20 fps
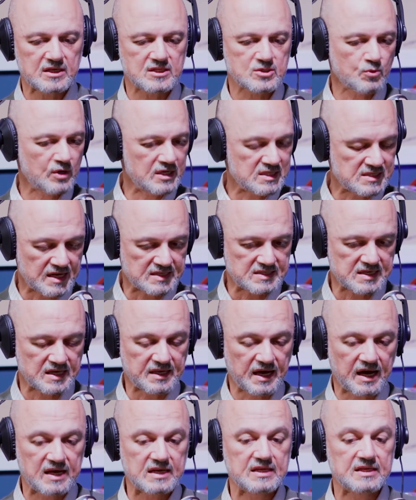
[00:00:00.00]
as well as
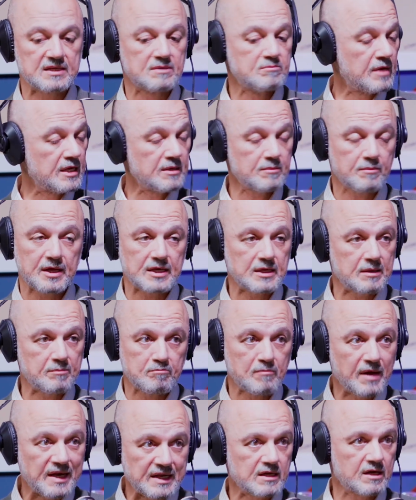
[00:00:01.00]
Azad Ali and
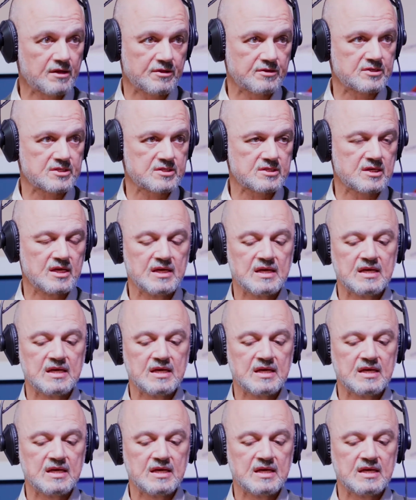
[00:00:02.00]
many others,